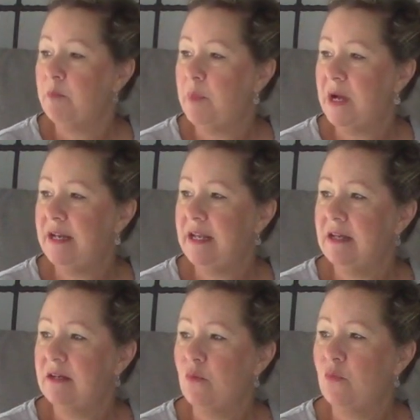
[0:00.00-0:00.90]
but
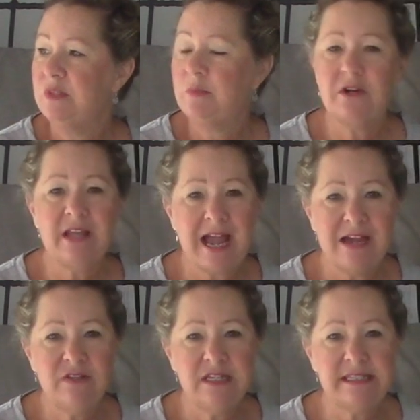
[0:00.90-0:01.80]
it was pretty
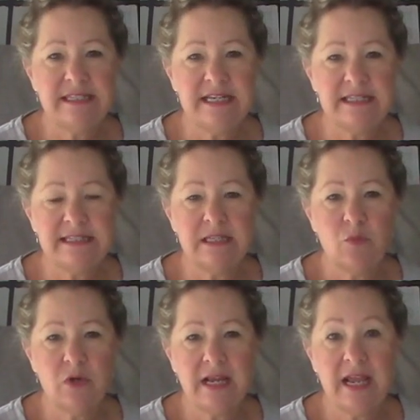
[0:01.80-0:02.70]
obvious that
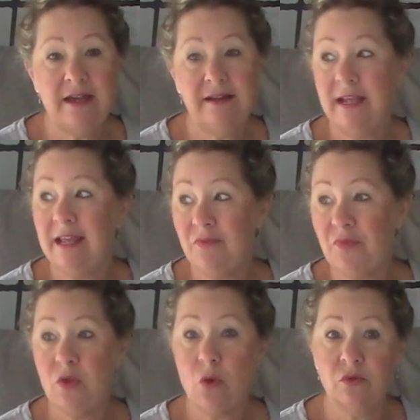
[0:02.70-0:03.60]
someone had hit
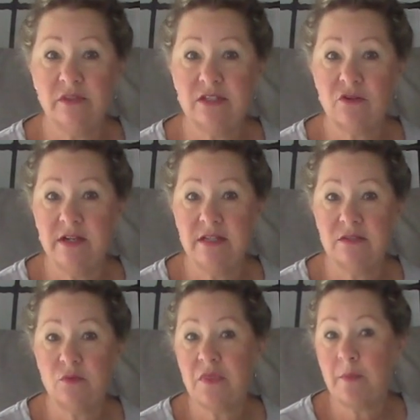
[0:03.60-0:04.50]
the old screens
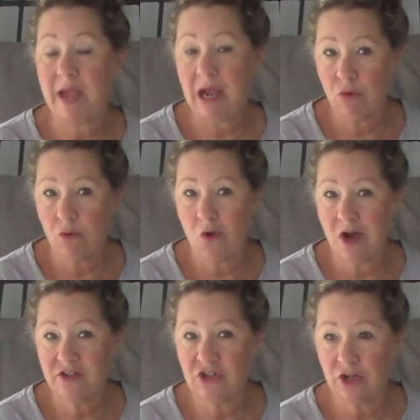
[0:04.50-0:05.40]
with a power
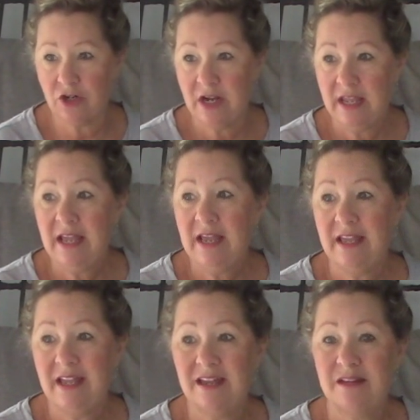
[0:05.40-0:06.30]
washer
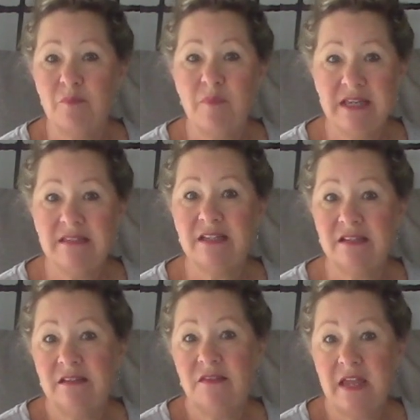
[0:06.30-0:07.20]
and
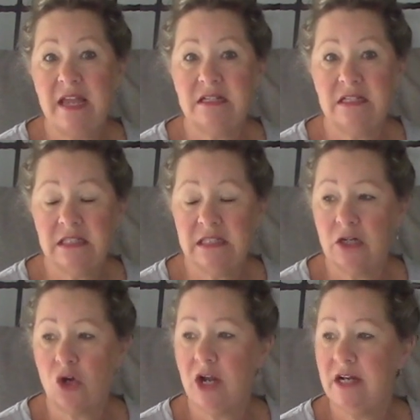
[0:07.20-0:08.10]
basically they had
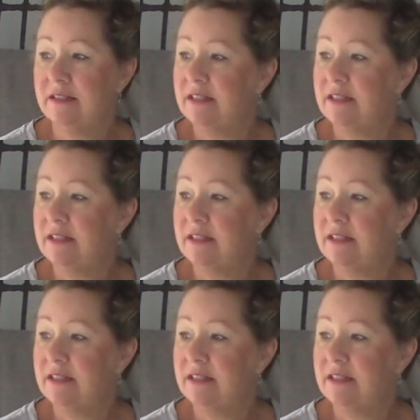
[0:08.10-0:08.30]
disintegrated.